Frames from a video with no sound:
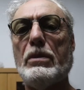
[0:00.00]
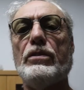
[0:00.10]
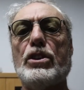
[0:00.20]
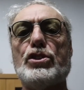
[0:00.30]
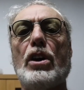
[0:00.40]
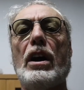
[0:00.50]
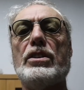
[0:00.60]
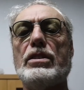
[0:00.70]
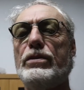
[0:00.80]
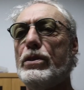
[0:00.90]
of our
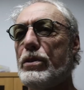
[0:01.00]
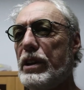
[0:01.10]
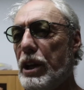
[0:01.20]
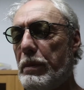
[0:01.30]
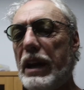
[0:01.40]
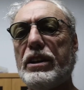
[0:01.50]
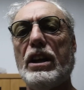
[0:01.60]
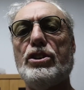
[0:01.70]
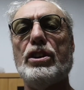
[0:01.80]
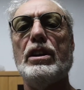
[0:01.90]
shots, if you're really to pay
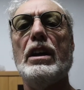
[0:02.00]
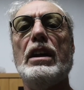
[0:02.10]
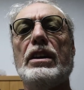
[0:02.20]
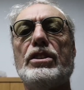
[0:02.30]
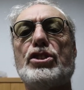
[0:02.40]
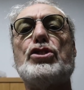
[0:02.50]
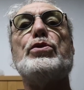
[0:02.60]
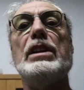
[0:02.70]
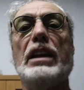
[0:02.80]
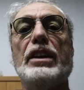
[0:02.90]
attention, the
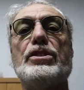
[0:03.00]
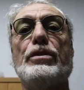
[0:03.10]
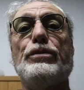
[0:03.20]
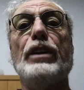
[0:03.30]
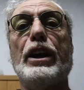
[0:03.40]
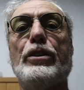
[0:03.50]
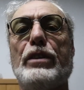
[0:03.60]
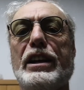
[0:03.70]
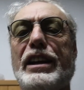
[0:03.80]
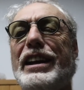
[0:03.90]
street lights are
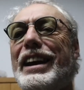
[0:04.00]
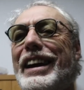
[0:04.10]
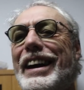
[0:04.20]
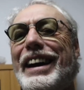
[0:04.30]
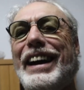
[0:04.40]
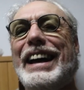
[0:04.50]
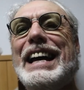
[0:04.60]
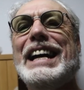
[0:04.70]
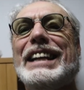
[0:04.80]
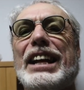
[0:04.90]
flickering.
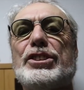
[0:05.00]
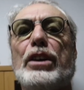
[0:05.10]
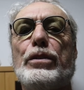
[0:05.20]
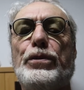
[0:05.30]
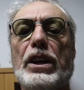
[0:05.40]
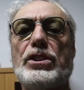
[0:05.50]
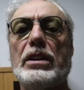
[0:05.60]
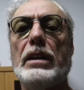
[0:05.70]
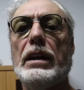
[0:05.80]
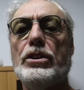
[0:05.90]
That's how to fix it.
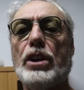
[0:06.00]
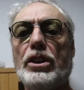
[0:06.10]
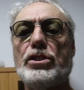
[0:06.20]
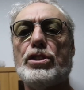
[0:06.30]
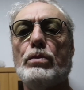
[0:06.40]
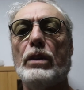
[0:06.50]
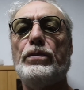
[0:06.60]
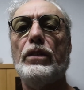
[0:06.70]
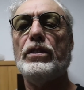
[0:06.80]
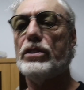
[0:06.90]
Change it to
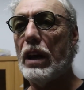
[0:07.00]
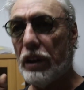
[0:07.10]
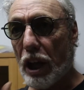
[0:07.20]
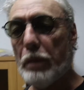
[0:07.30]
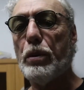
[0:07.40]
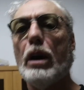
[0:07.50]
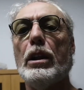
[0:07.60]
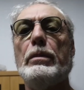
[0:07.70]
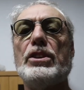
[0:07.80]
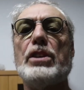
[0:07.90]
1/50th. Now the other
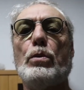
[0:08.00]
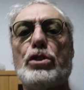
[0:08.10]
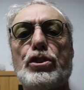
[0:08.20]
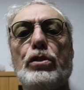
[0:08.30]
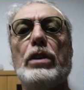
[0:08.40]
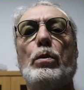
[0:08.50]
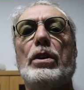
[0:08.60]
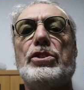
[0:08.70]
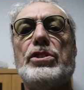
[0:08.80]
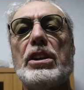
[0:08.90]
problem is that we're shooting at
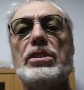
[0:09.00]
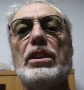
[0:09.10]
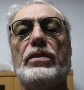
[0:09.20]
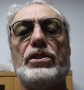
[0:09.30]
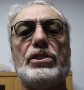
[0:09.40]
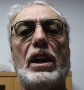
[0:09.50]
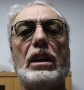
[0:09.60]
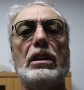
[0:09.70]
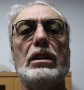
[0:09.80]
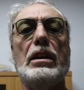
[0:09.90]
1/60th of a
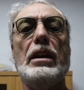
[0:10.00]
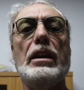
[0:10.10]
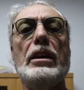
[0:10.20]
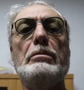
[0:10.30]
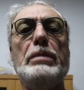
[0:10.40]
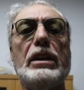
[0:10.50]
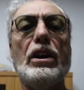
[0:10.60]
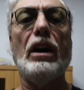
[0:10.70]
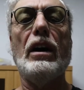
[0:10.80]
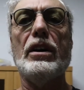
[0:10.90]
second
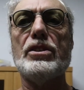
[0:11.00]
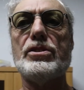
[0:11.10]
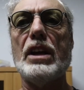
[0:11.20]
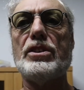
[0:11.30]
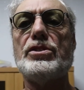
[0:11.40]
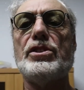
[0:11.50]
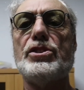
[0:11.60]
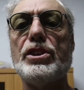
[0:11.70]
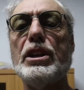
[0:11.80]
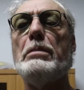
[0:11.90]
because that's the
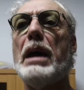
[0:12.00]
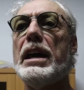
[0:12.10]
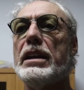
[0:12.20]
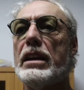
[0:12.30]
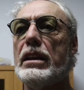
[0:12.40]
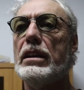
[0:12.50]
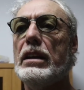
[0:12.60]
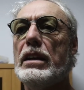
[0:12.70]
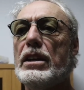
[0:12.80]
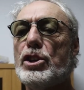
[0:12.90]
cinematic
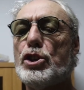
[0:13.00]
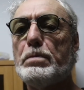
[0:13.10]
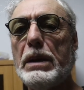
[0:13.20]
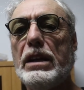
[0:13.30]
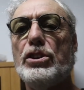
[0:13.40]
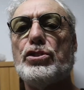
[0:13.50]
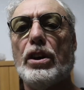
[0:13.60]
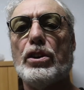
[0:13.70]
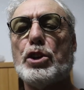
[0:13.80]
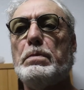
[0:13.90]
speed,
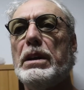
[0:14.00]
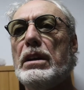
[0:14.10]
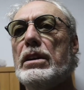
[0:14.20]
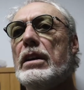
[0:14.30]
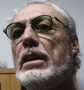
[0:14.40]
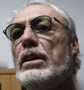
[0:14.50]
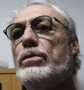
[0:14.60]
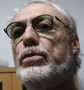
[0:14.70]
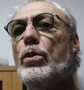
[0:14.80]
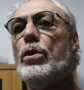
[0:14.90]
shutter speed,
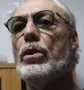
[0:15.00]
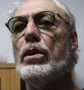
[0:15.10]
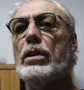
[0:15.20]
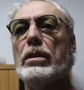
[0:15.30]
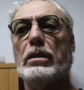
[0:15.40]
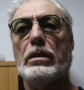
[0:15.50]
for